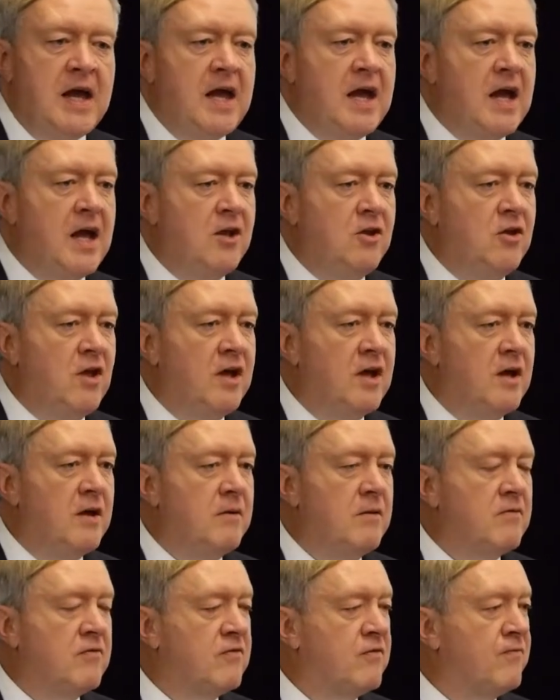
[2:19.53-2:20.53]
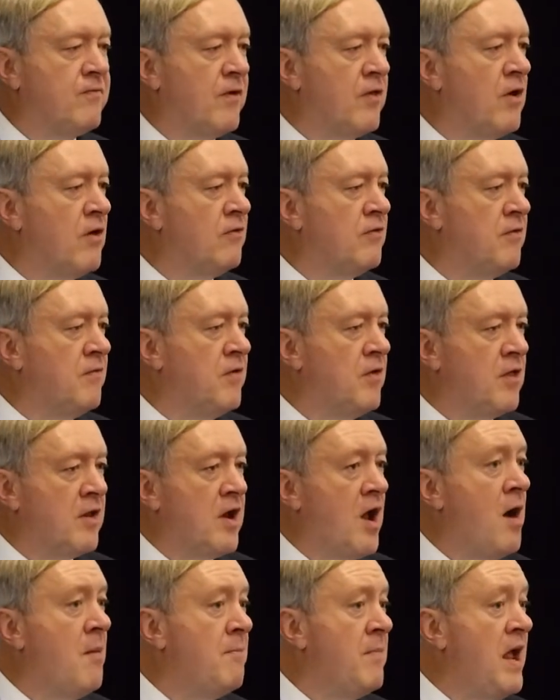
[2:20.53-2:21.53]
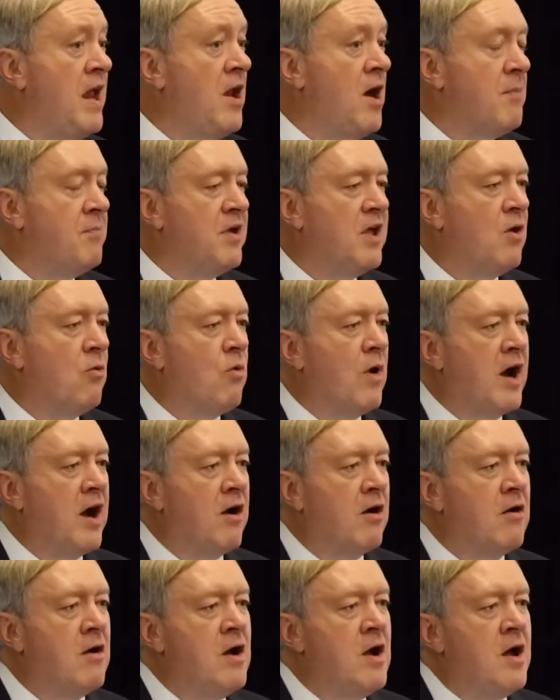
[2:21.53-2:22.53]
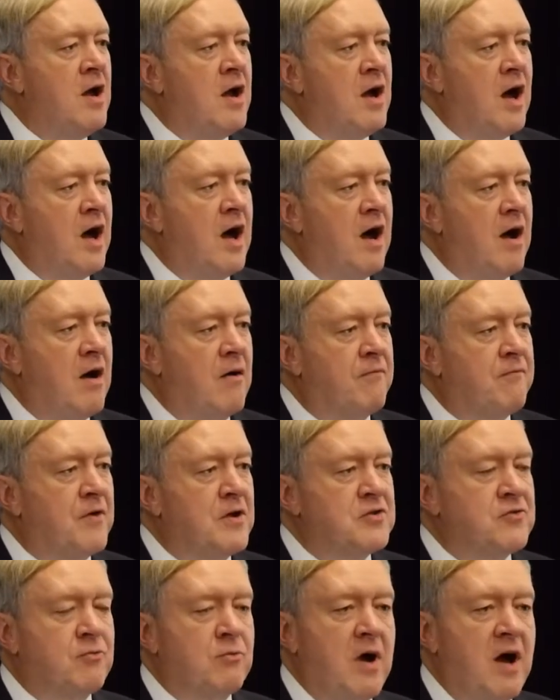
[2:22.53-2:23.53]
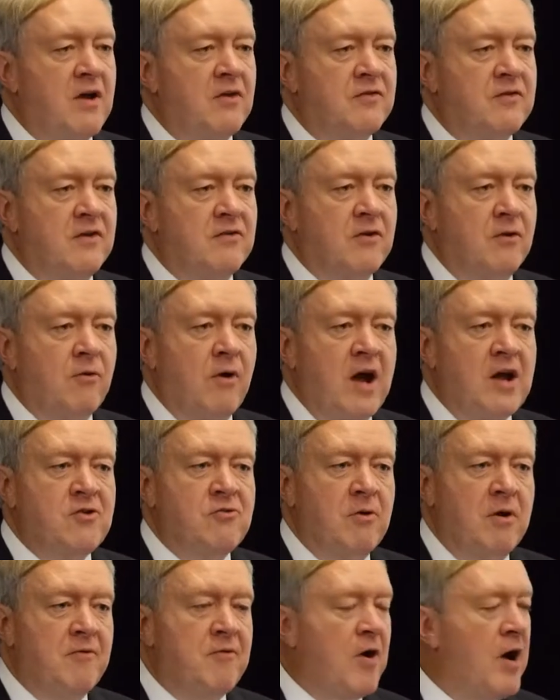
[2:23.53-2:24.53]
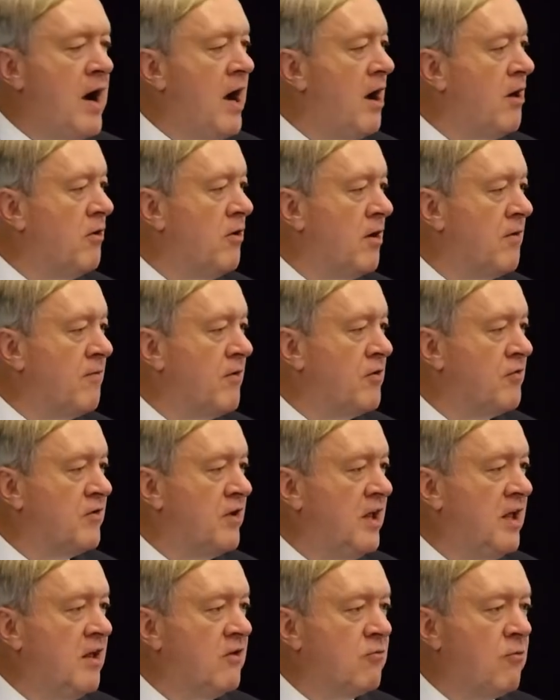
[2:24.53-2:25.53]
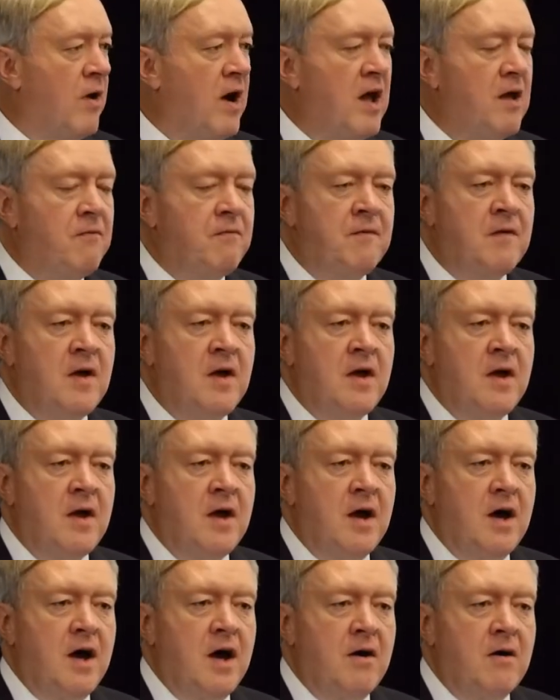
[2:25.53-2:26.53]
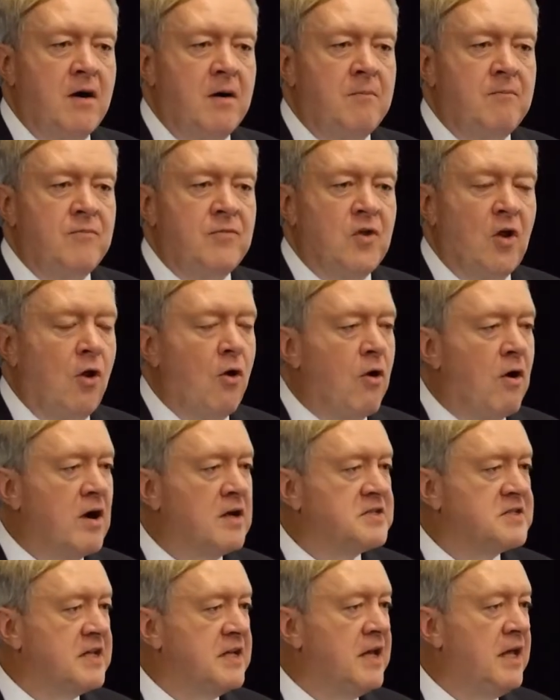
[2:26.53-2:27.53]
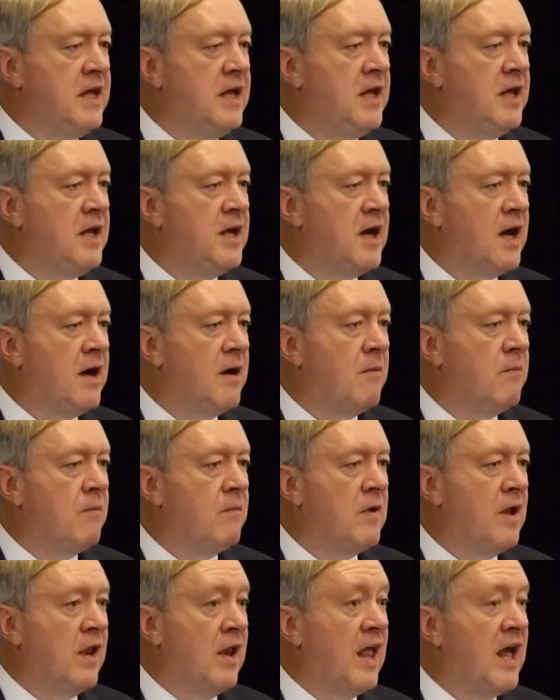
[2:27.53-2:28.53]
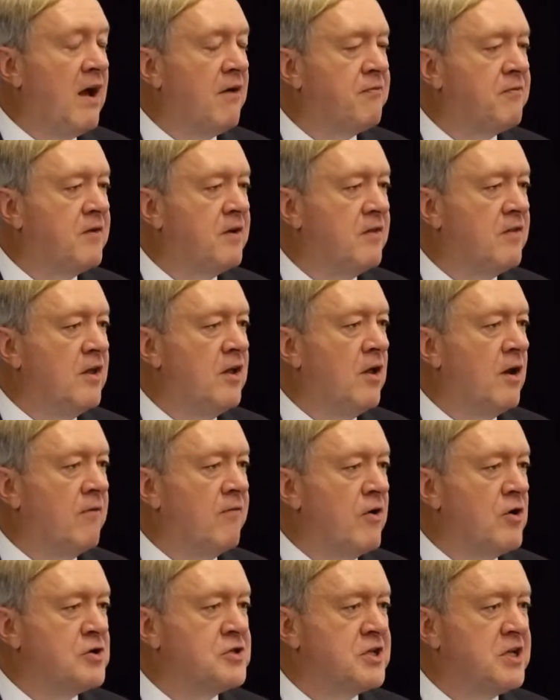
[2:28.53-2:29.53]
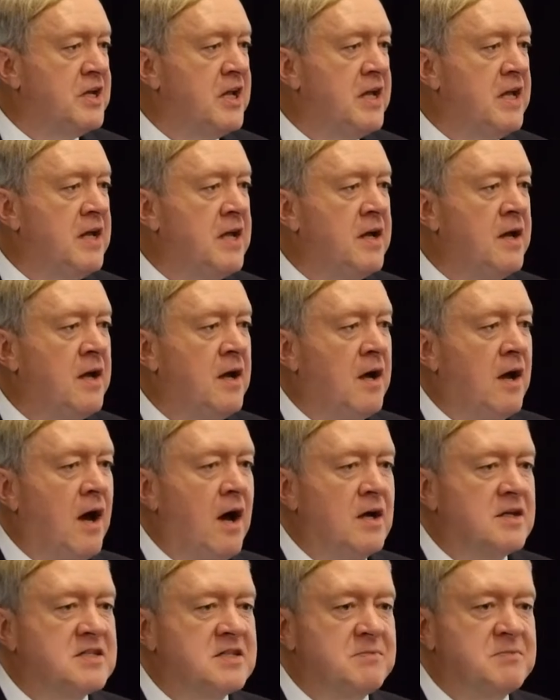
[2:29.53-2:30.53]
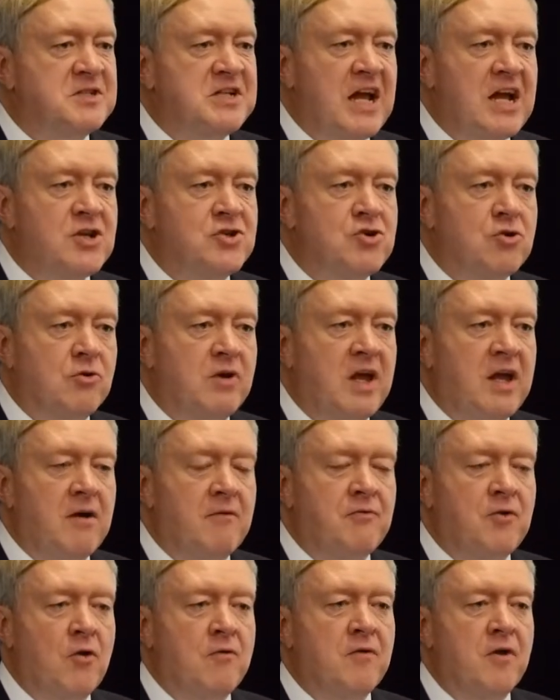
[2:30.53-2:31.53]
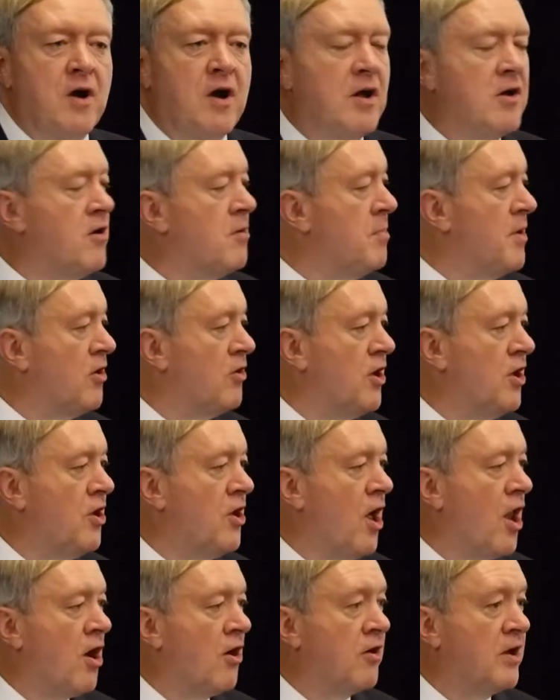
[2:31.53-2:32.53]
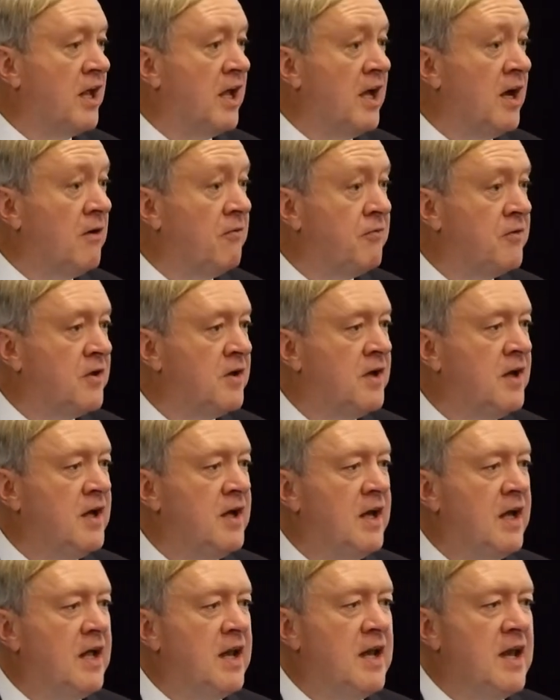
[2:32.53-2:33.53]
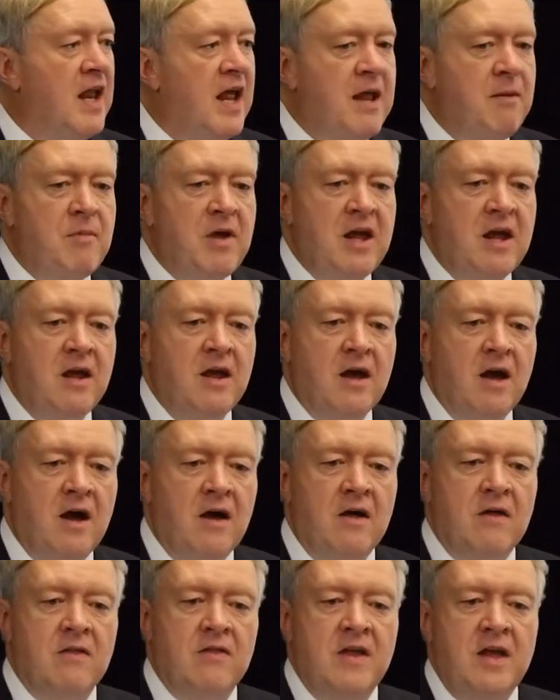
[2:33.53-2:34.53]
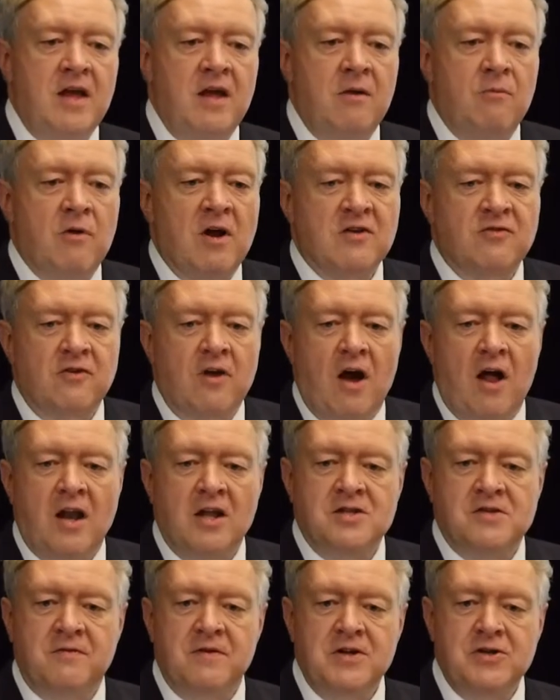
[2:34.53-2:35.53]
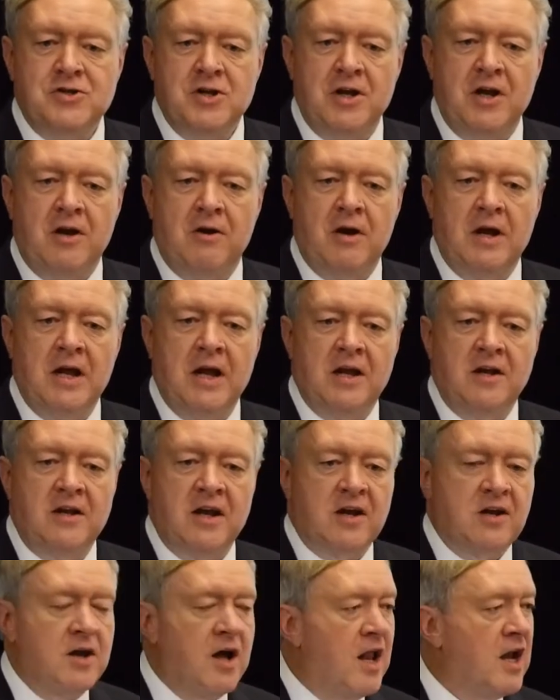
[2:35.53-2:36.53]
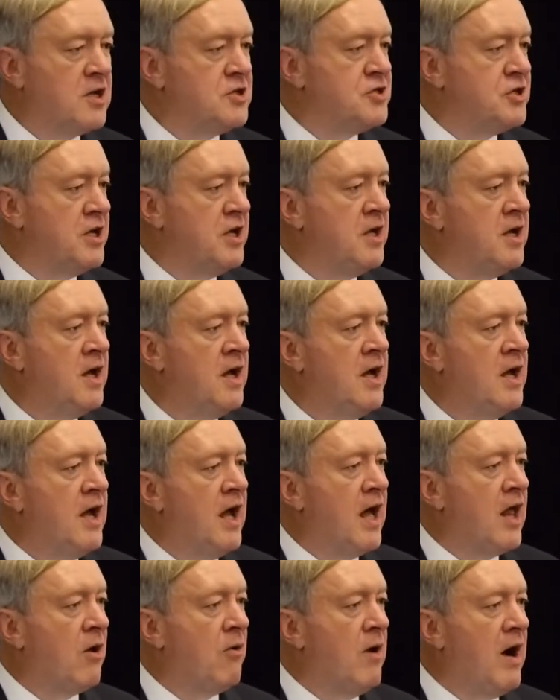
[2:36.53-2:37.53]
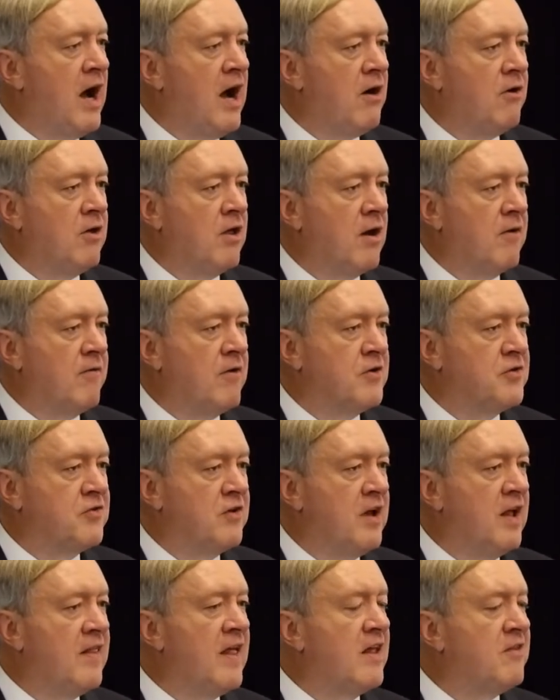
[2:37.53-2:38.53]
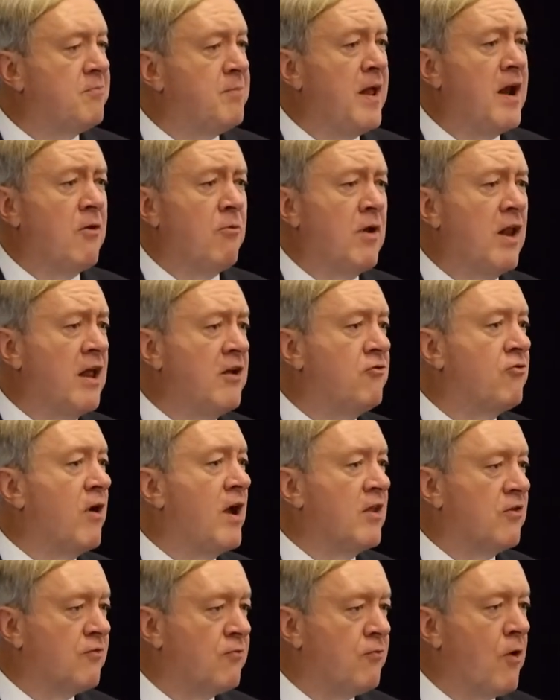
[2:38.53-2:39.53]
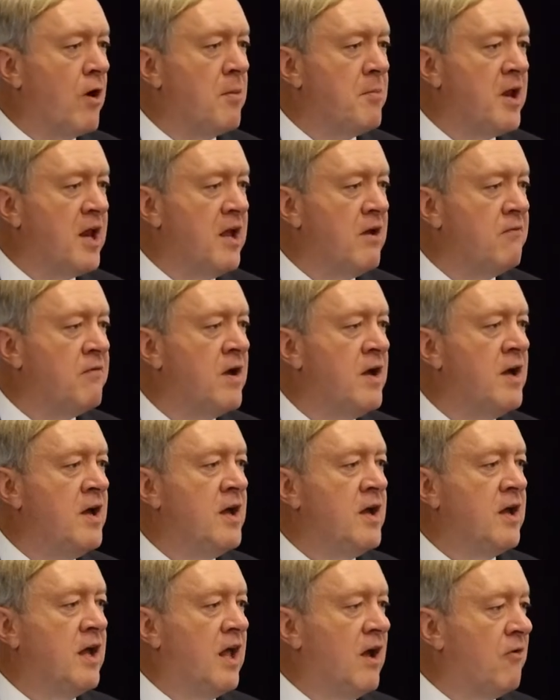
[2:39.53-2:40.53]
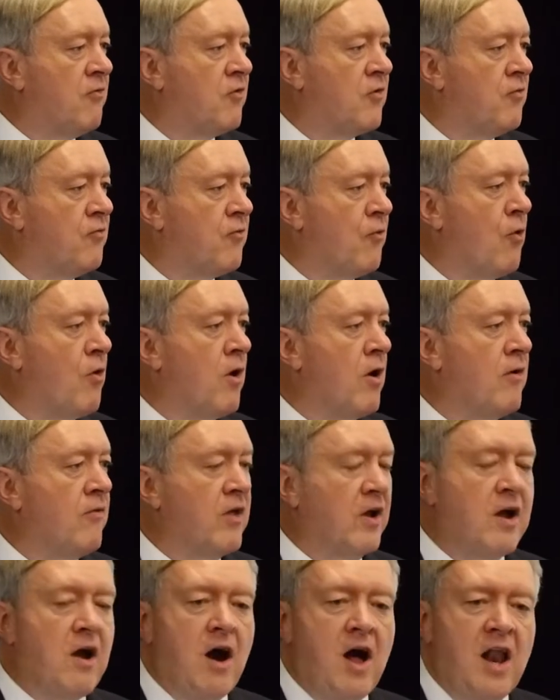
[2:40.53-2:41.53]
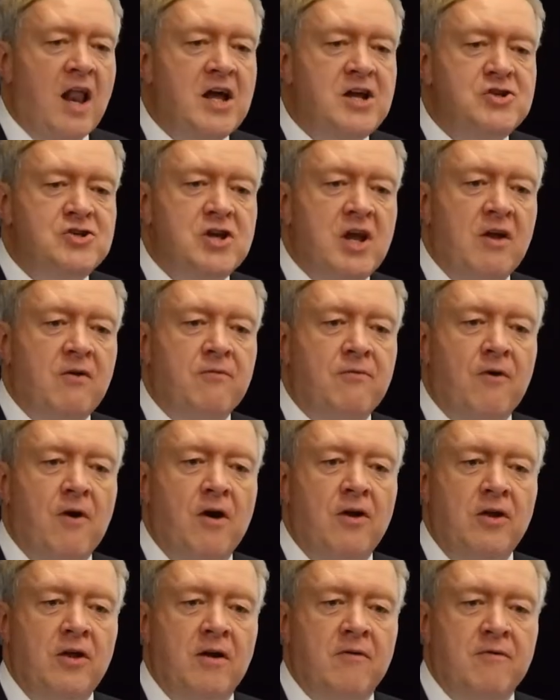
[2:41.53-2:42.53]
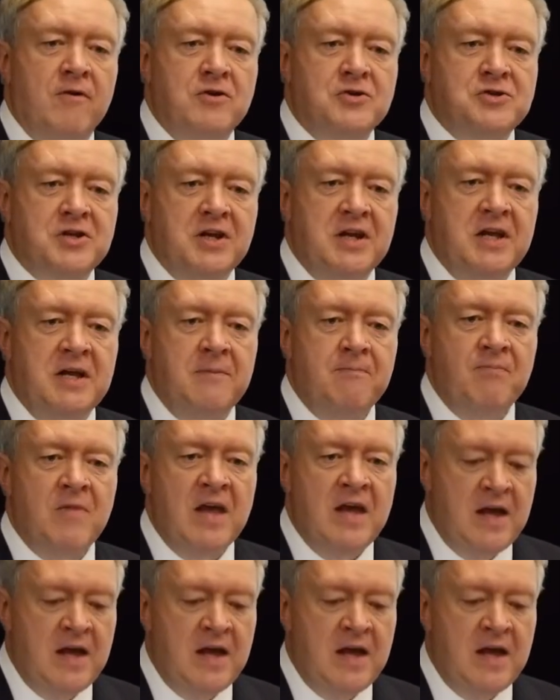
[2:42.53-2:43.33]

And for those of you that may not be aware, Fritz Russ is a graduate of Ohio University. His wife, Dolores, and he left the university a substantial gift, over a $100 million gift, in naming the Russ College of Engineering and Technology at Ohio University. And that's been a really transformative gift for the college and for our university.